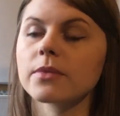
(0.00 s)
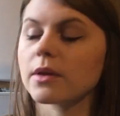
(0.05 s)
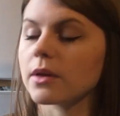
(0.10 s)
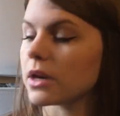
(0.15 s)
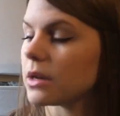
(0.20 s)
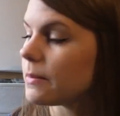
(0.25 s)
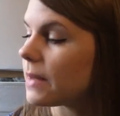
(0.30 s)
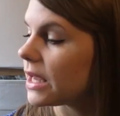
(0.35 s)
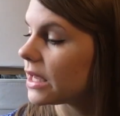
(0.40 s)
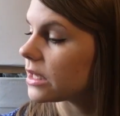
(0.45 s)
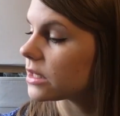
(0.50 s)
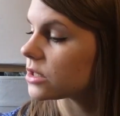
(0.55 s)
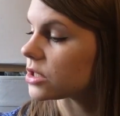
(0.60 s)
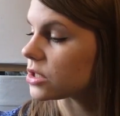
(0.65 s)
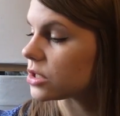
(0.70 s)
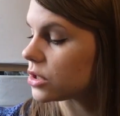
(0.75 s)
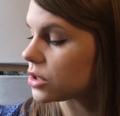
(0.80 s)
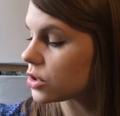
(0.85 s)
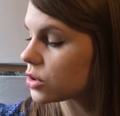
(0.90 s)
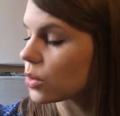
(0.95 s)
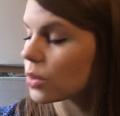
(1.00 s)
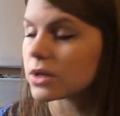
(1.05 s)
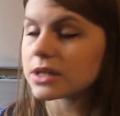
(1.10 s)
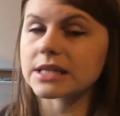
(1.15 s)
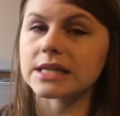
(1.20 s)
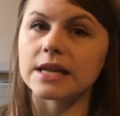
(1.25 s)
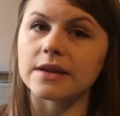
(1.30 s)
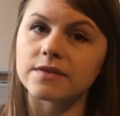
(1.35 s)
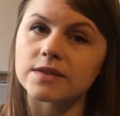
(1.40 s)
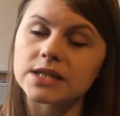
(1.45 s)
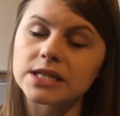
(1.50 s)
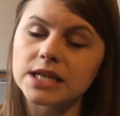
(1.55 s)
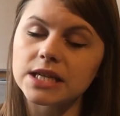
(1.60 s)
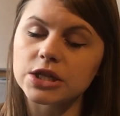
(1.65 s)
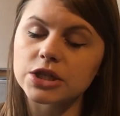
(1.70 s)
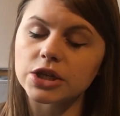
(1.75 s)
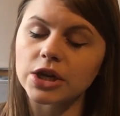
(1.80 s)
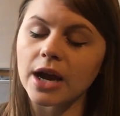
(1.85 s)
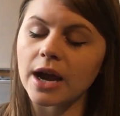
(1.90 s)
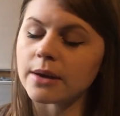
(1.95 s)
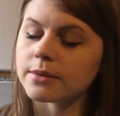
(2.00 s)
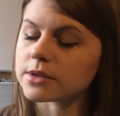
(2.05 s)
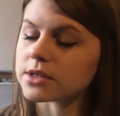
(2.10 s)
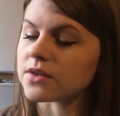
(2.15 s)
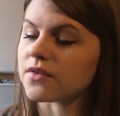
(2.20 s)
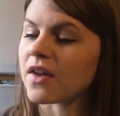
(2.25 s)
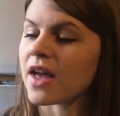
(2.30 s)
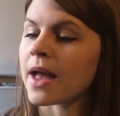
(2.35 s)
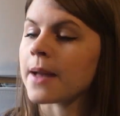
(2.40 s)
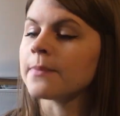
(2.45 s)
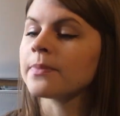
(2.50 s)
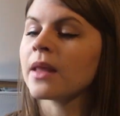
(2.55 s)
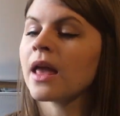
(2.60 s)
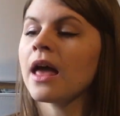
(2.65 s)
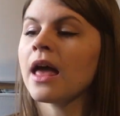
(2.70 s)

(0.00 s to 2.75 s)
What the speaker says: I'm going to make just a short sleeved t-shirt out of it,